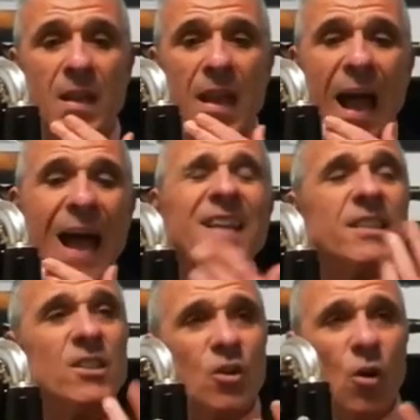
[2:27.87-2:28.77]
I
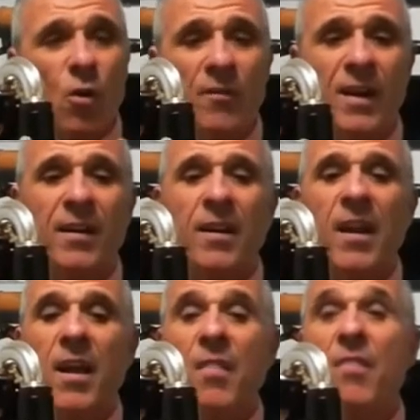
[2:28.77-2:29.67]
discovered
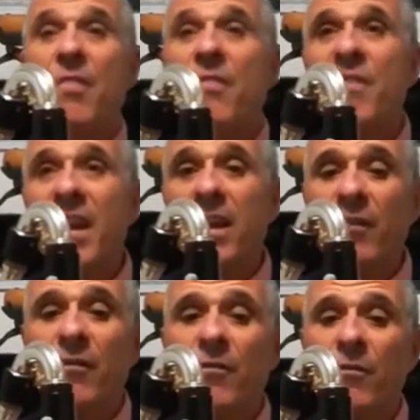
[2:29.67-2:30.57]
their
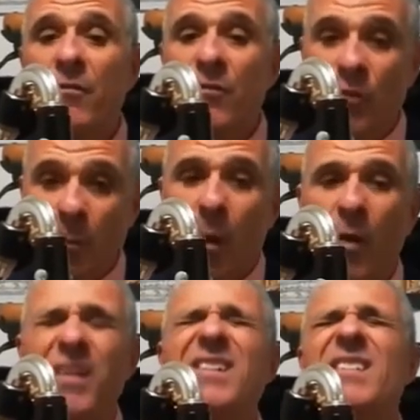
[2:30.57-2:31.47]

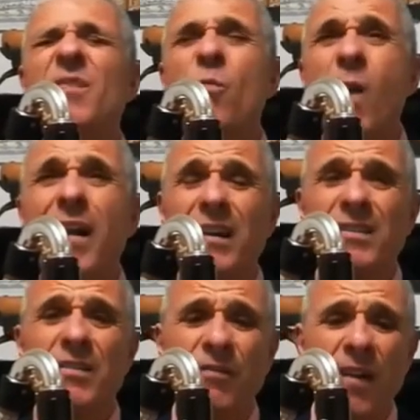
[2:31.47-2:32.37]
viewpoints weren't
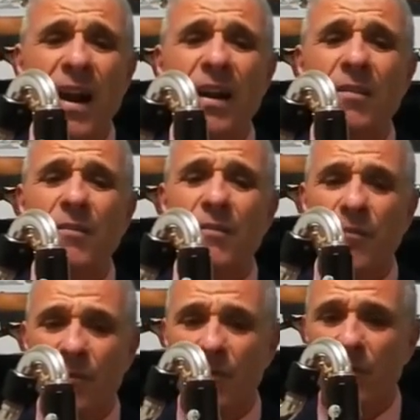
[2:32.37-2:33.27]
far
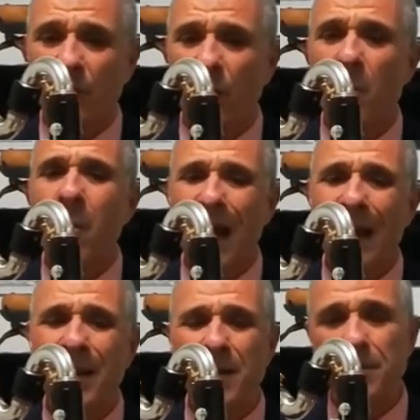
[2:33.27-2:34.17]
from mine.